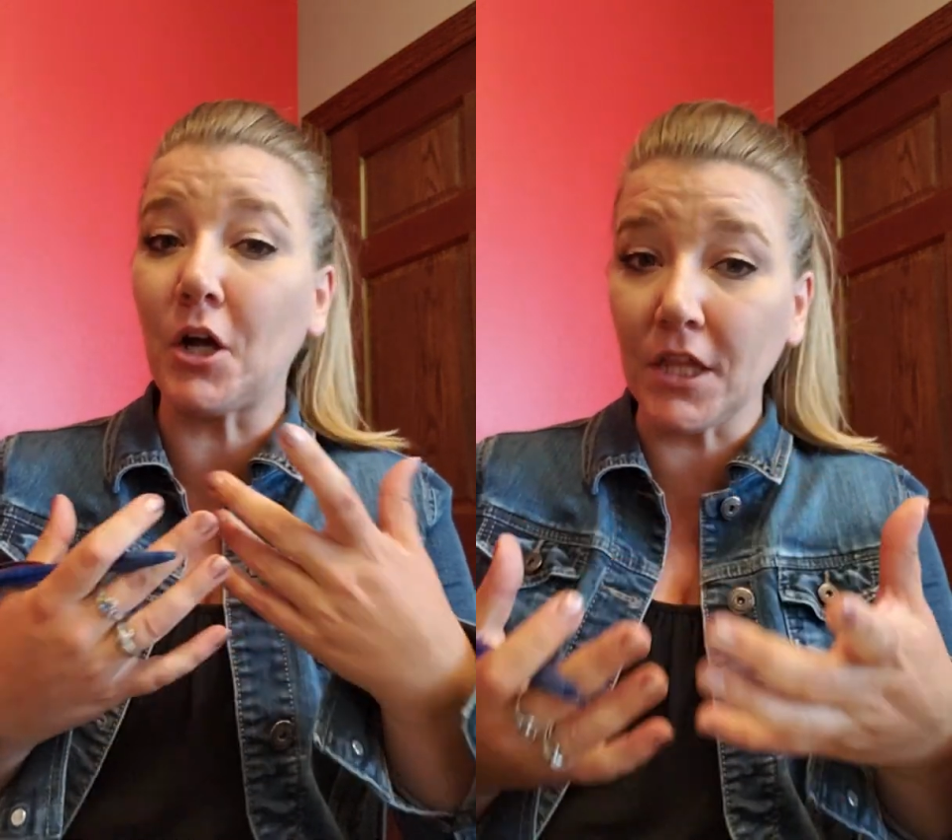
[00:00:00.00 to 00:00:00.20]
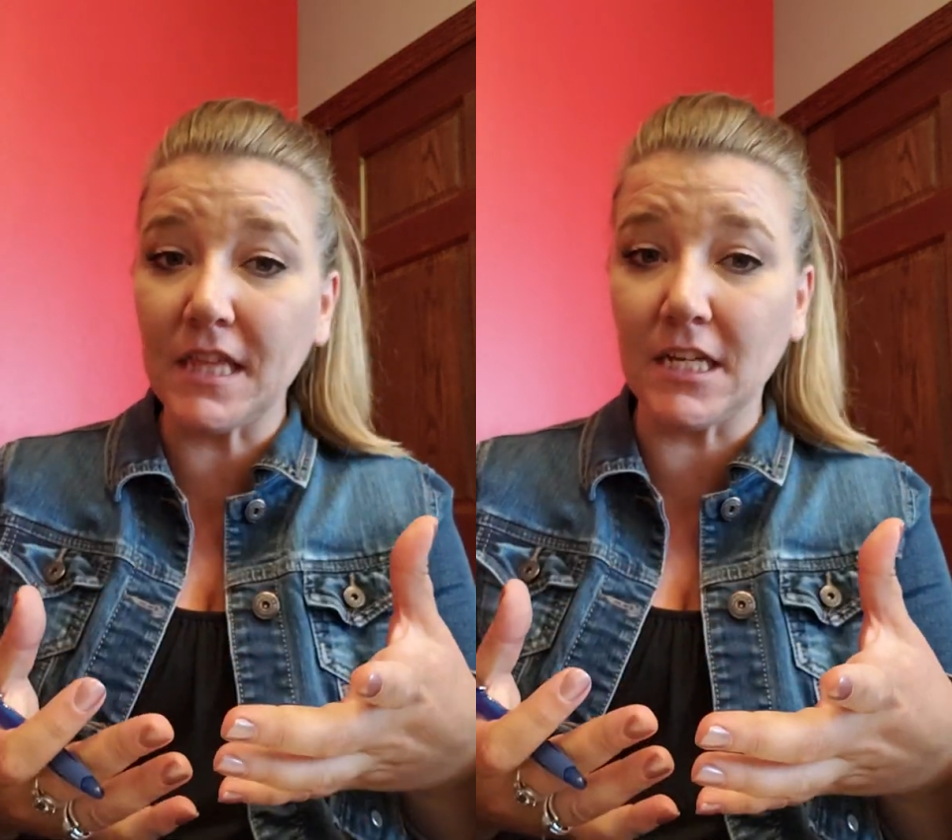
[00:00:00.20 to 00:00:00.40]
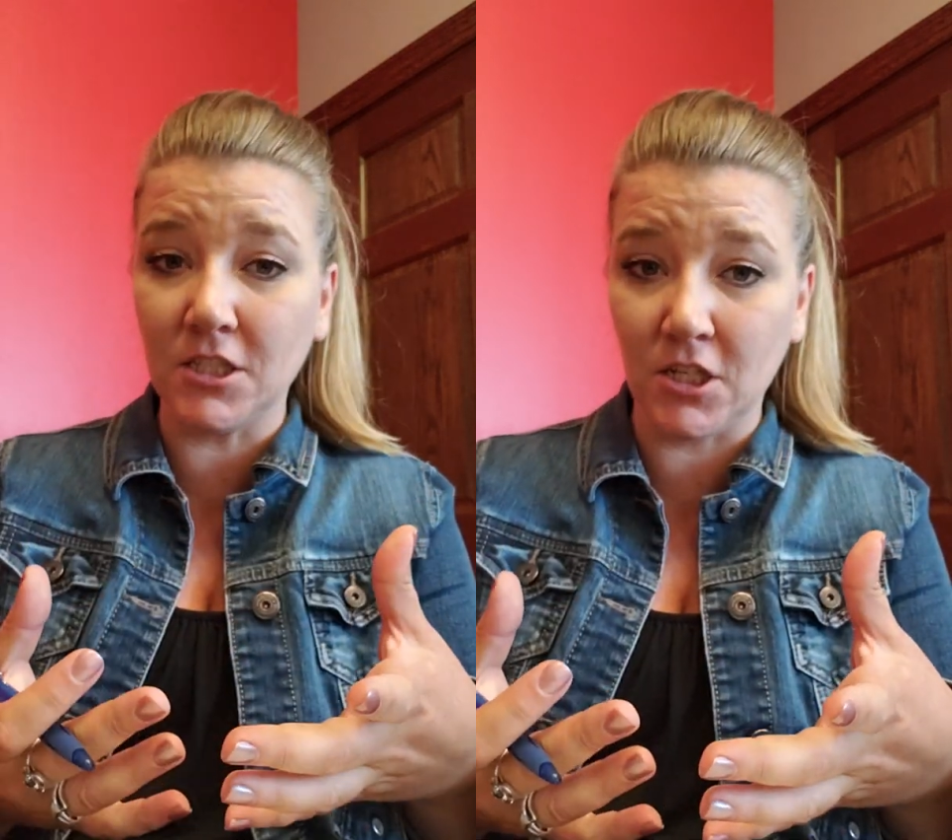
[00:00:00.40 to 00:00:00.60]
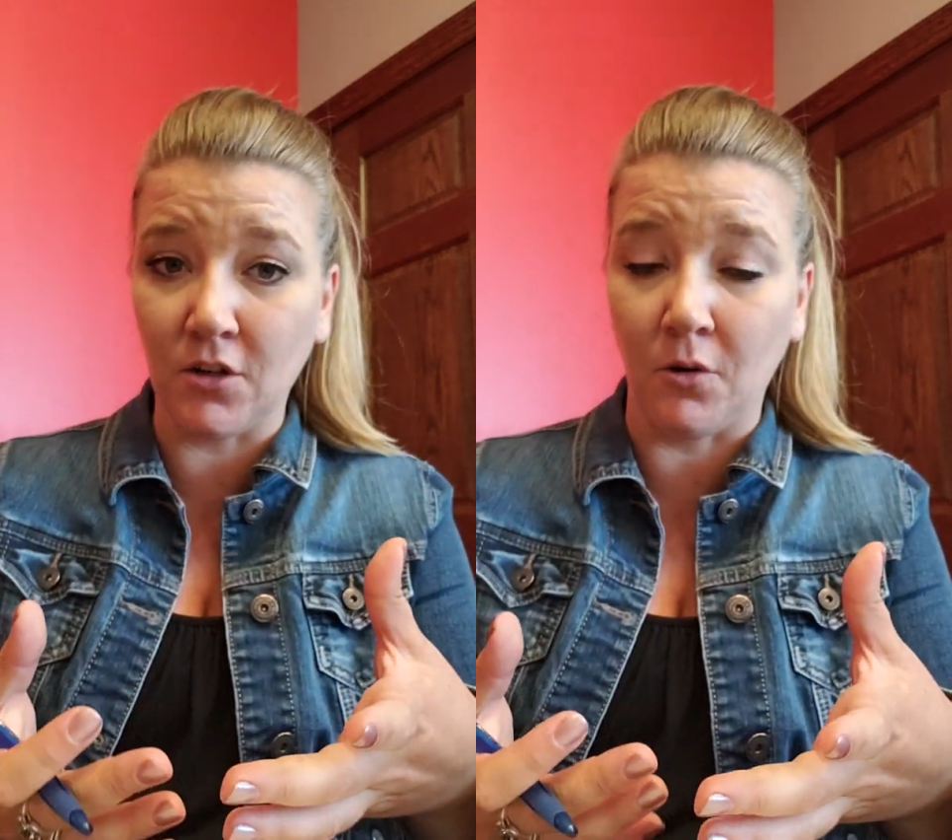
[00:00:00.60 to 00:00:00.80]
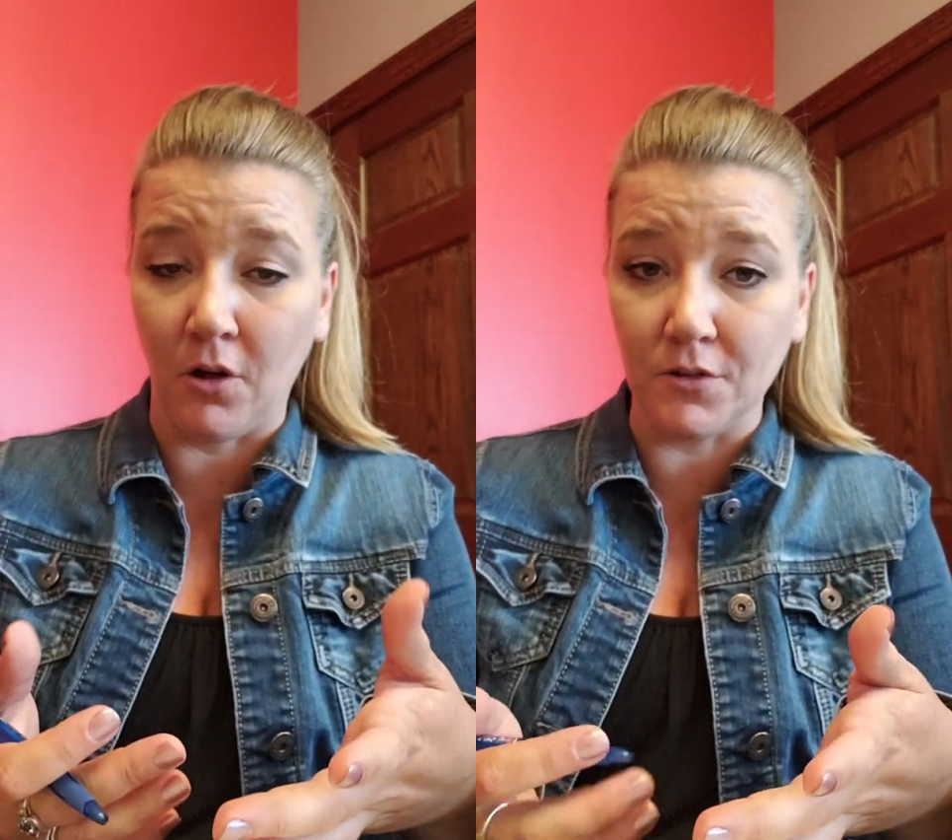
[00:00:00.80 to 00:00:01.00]
good thing to
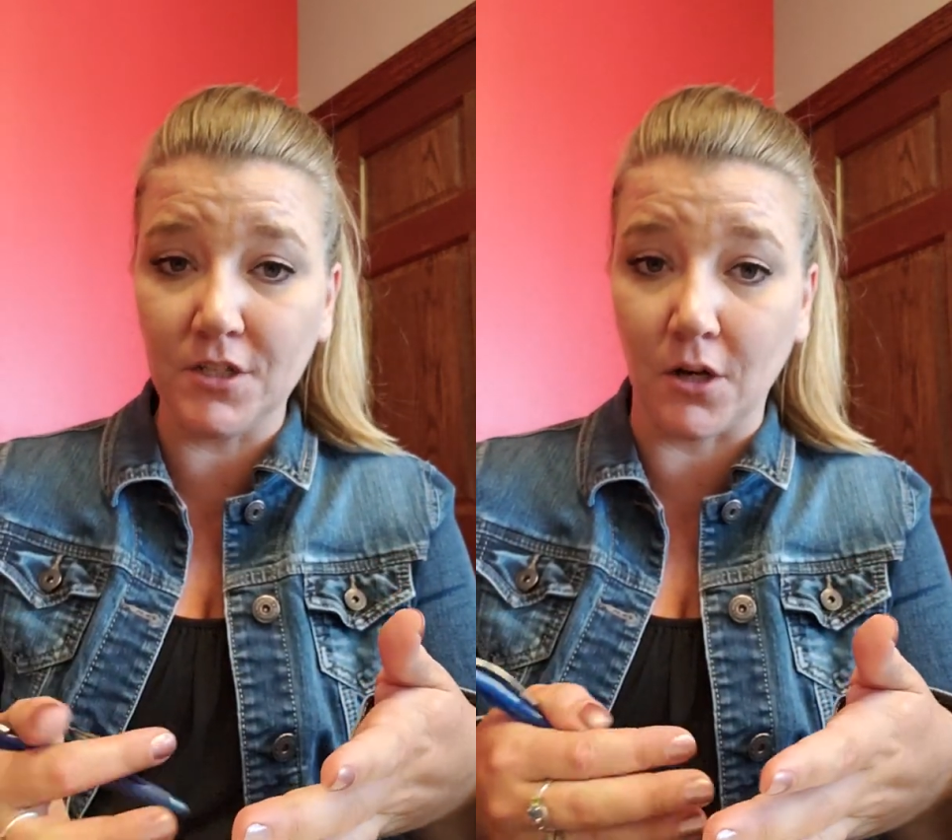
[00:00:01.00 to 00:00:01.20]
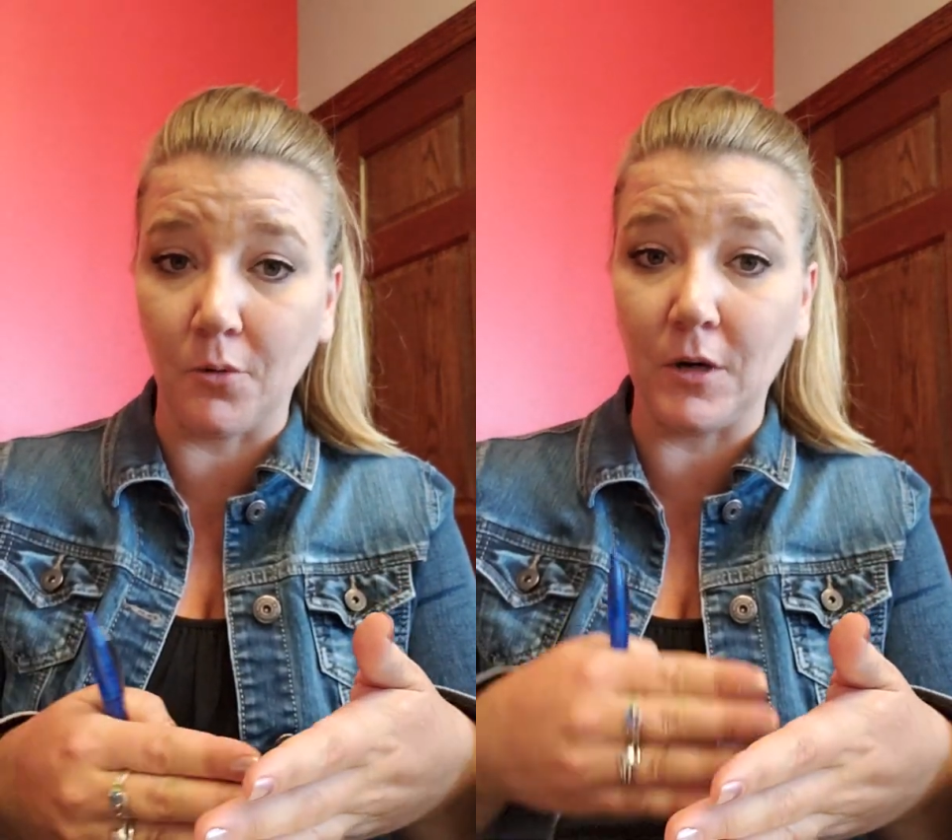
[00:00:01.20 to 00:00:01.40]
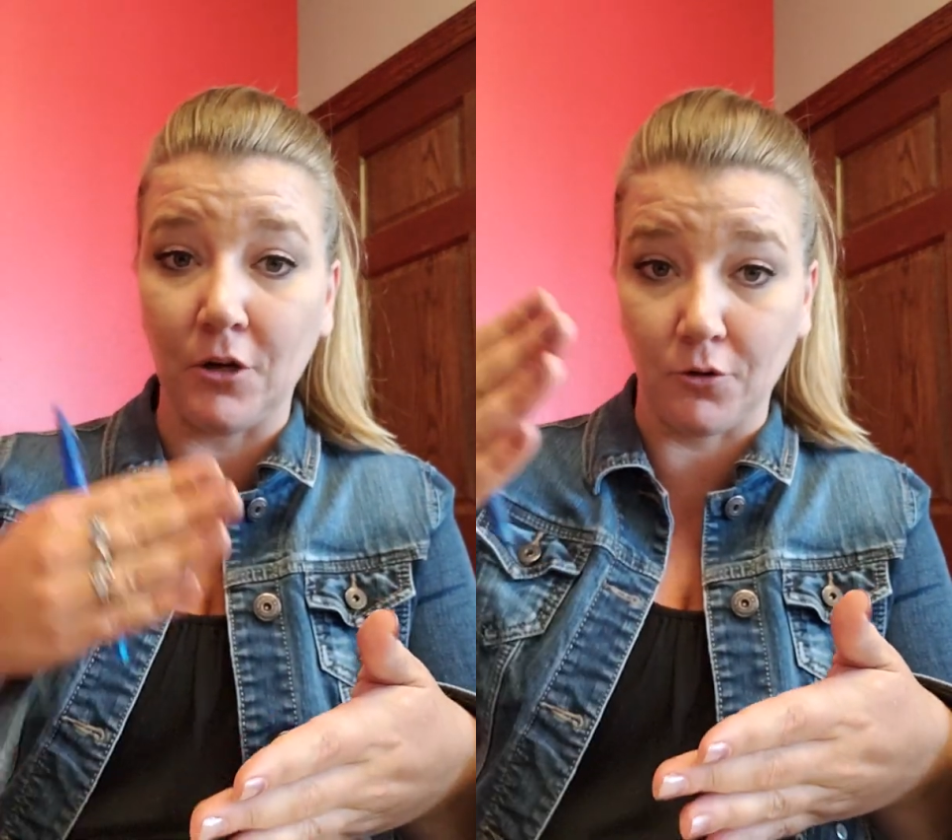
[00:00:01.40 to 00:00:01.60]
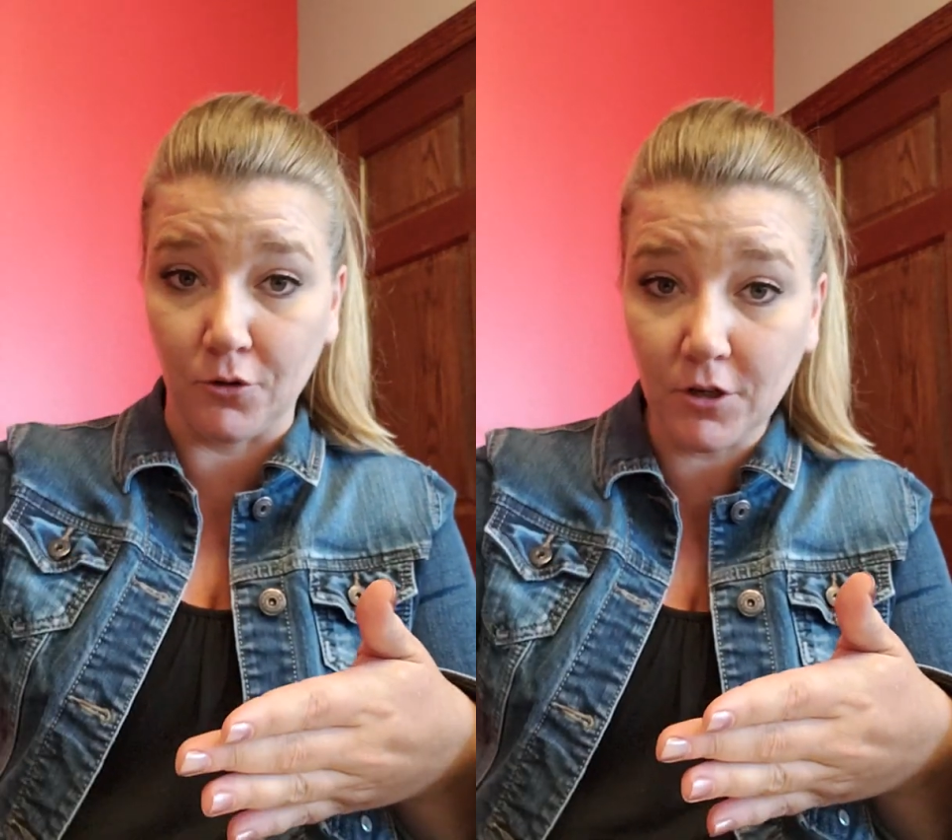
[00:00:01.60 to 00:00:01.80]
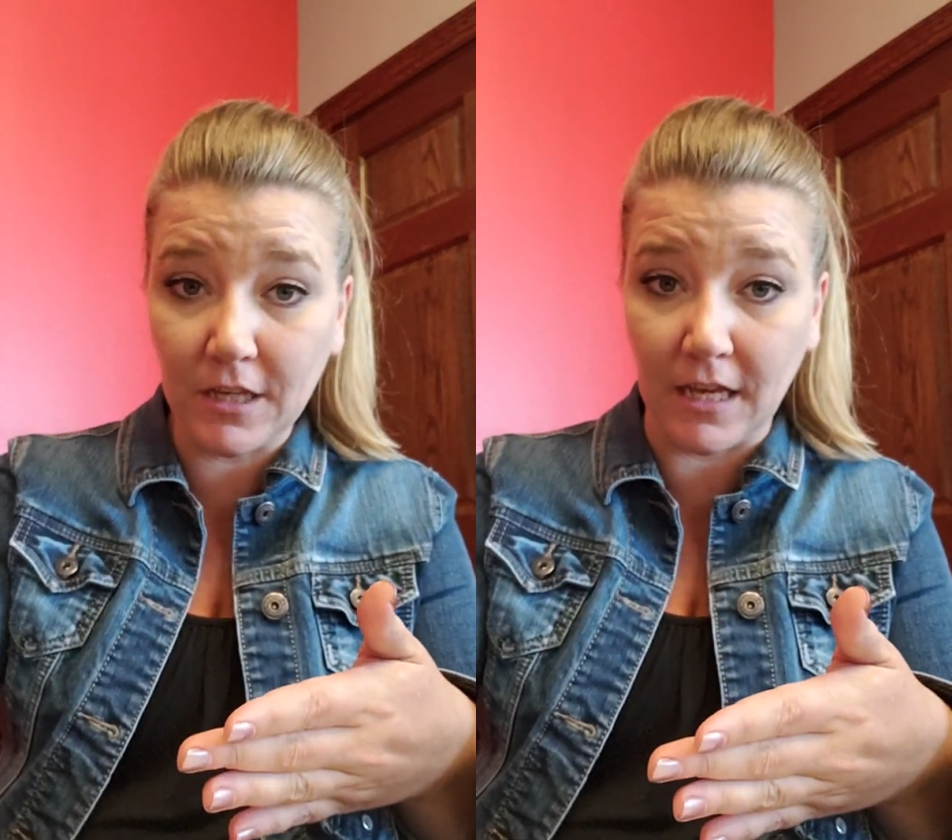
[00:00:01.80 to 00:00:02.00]
know also when you're
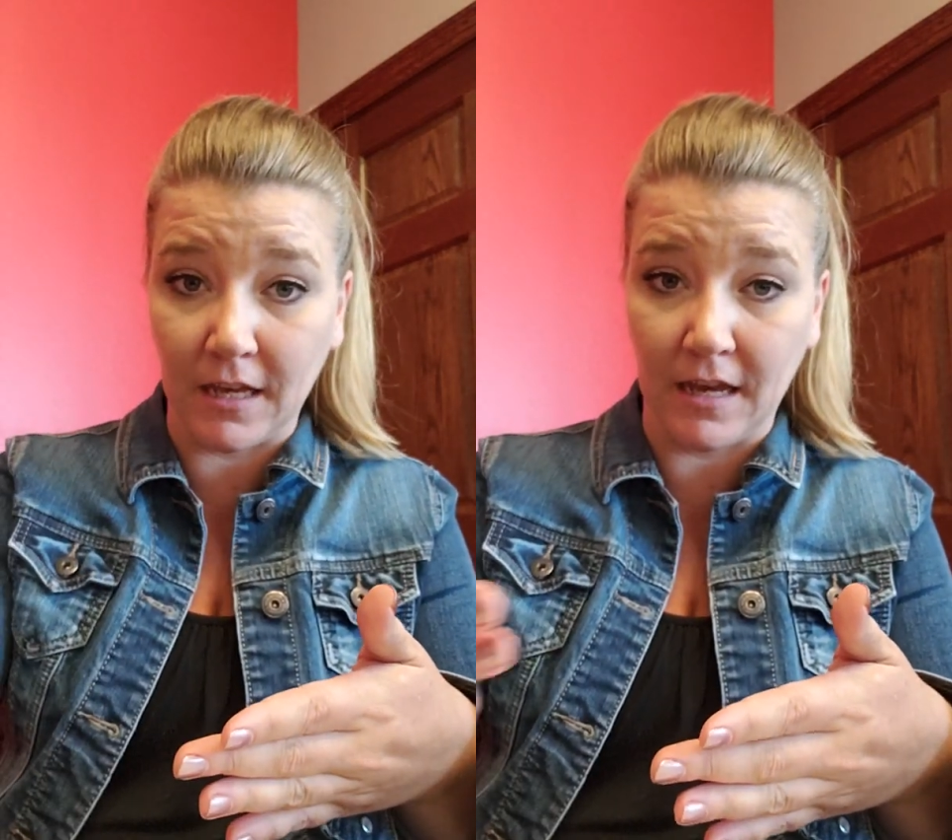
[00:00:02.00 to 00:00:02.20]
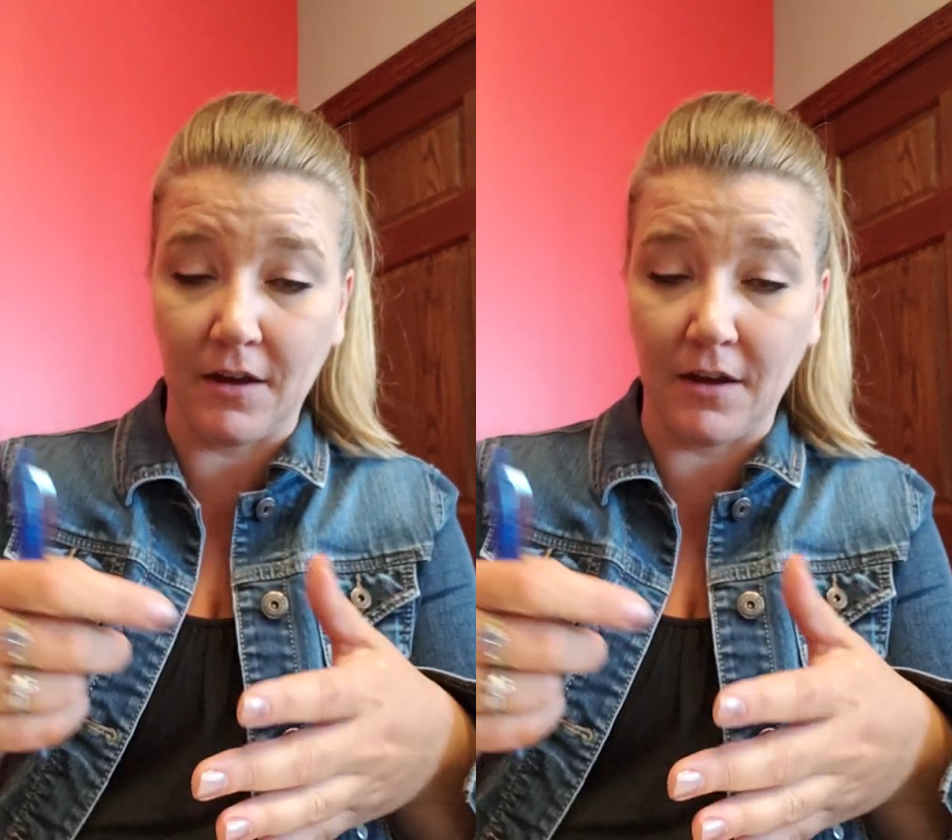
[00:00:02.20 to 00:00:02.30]
looking